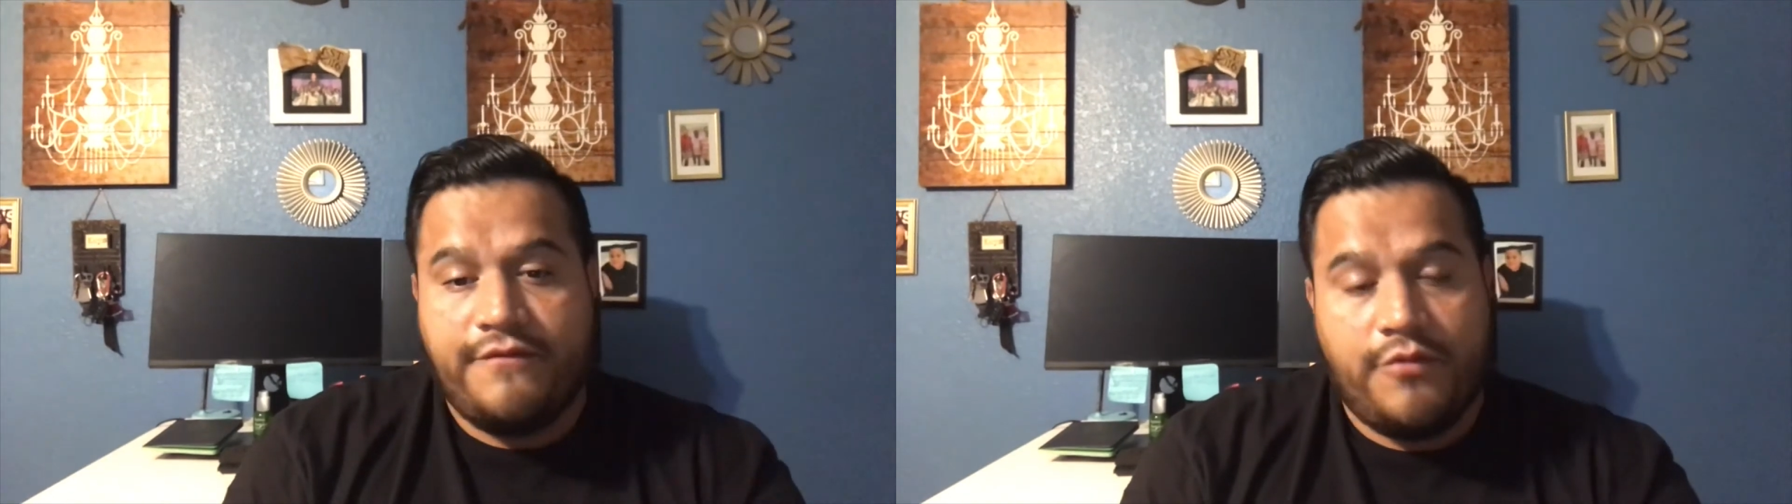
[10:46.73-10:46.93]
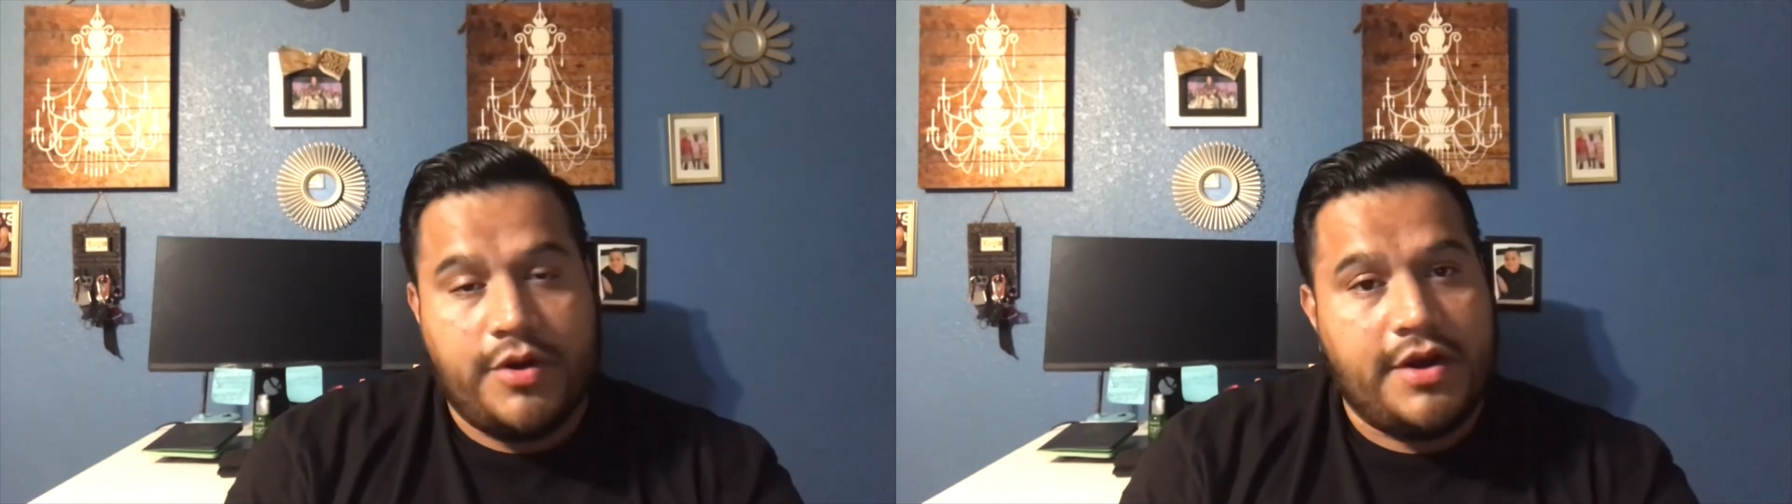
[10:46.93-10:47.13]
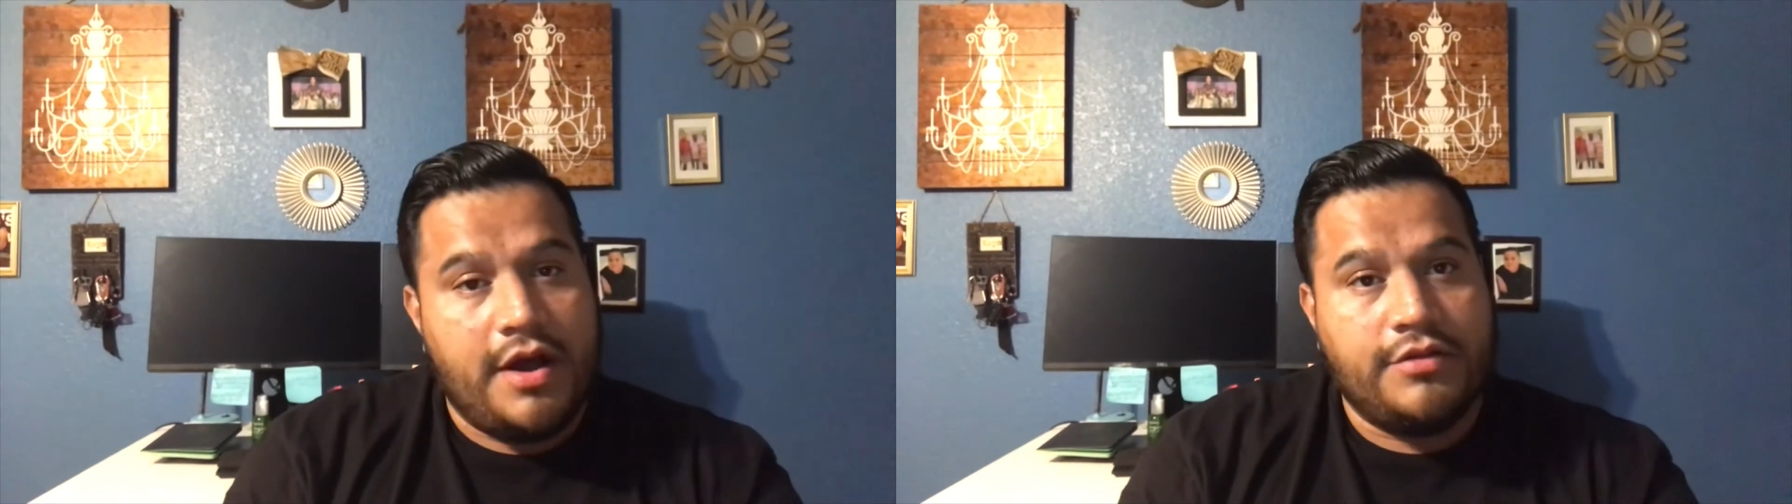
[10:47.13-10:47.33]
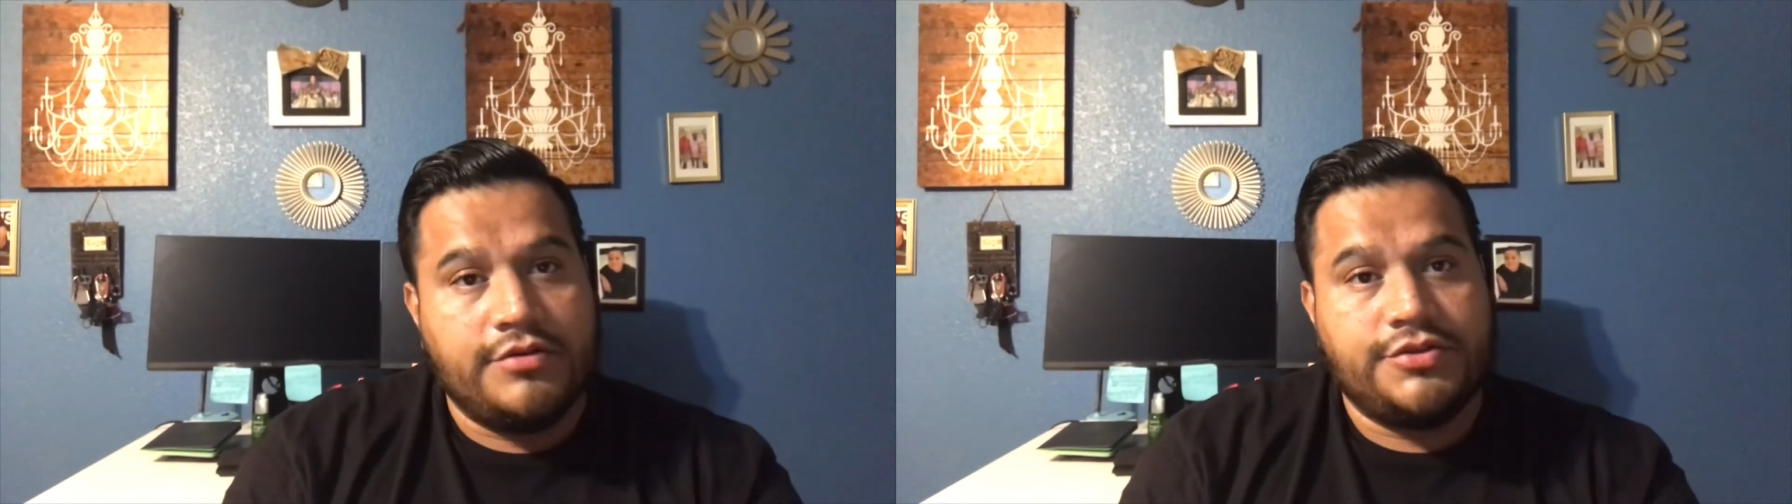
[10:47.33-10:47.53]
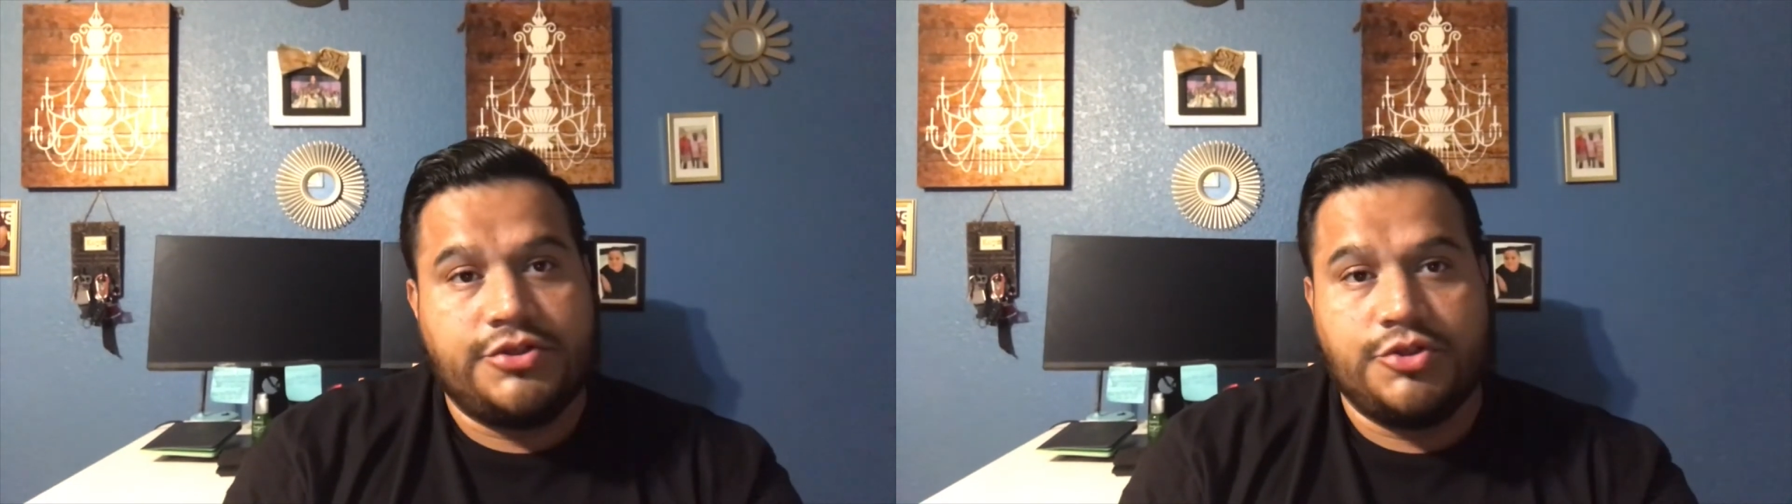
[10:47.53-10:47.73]

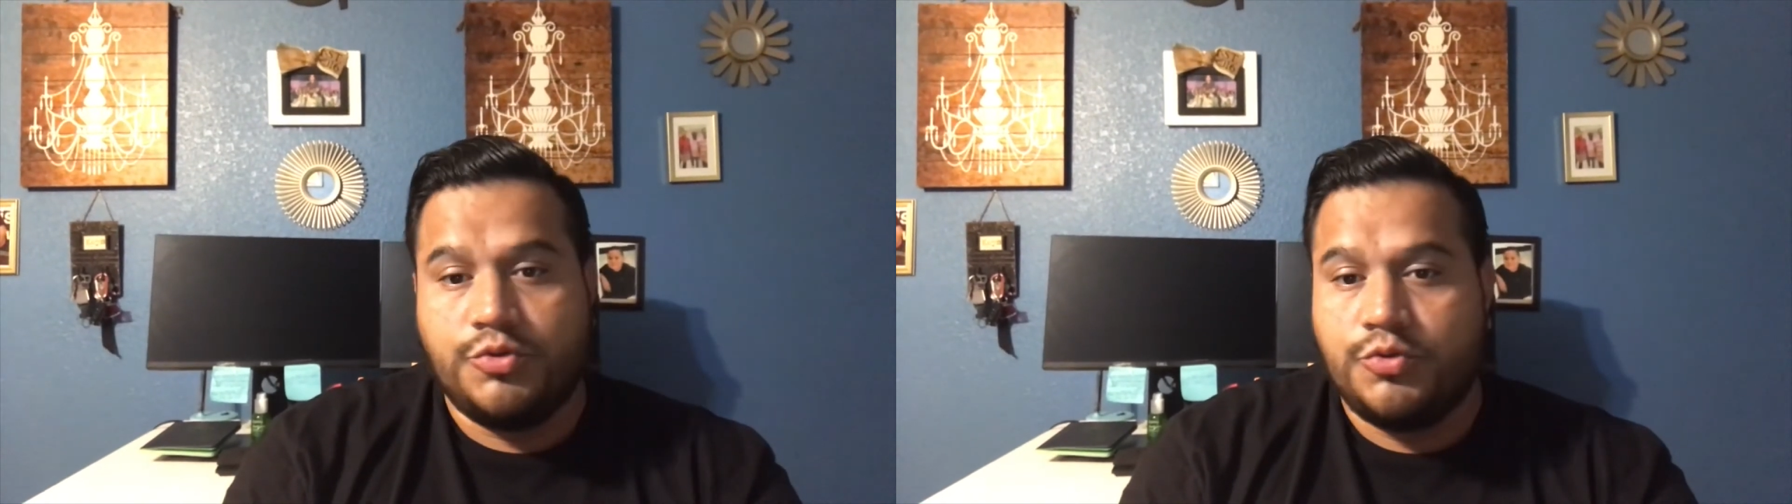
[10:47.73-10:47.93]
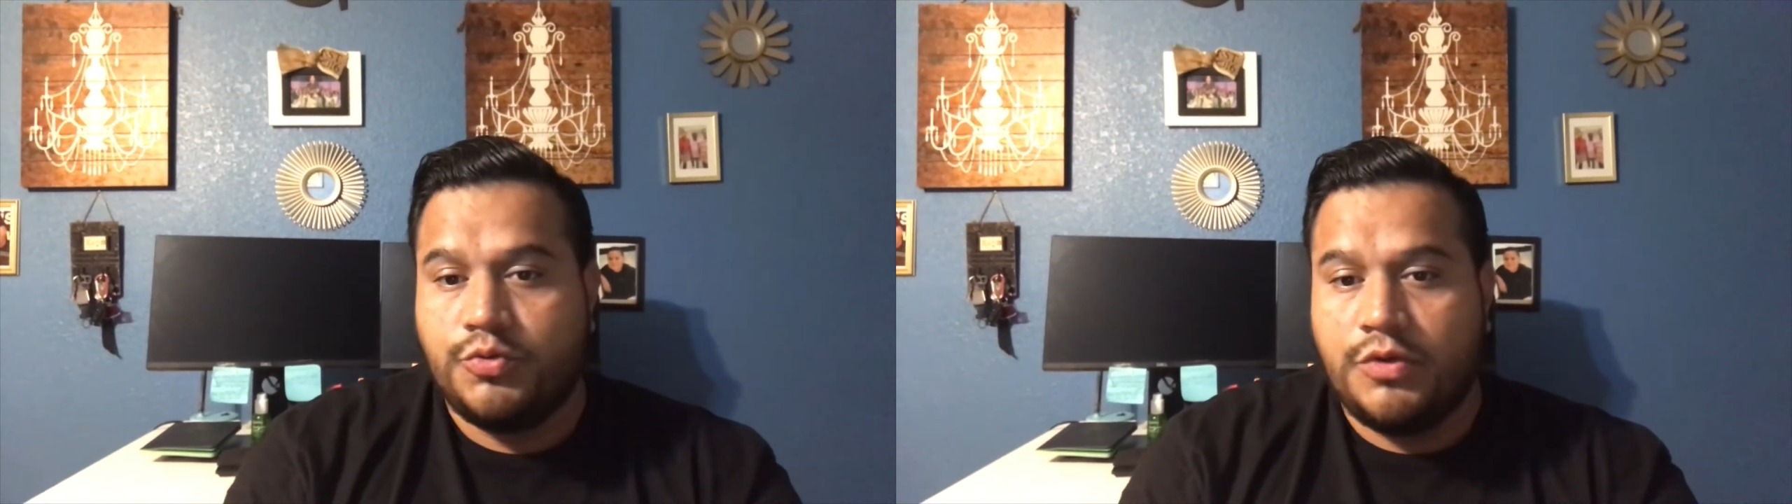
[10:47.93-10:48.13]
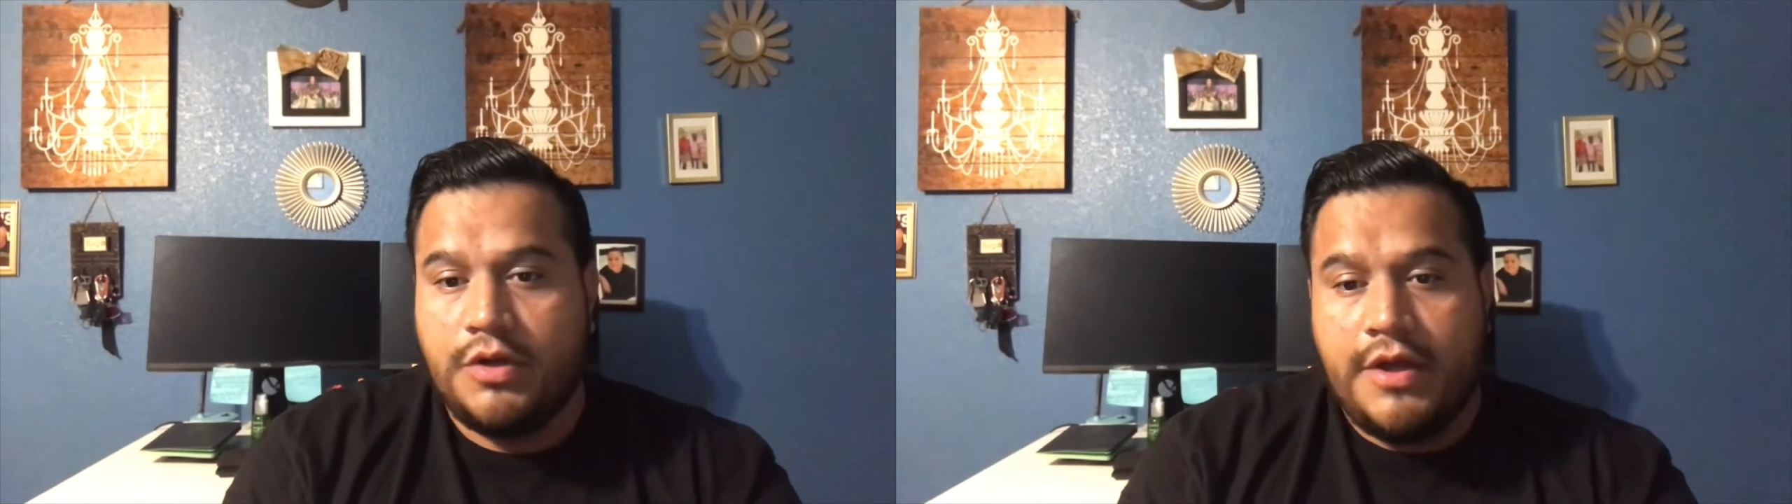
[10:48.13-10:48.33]
$40 to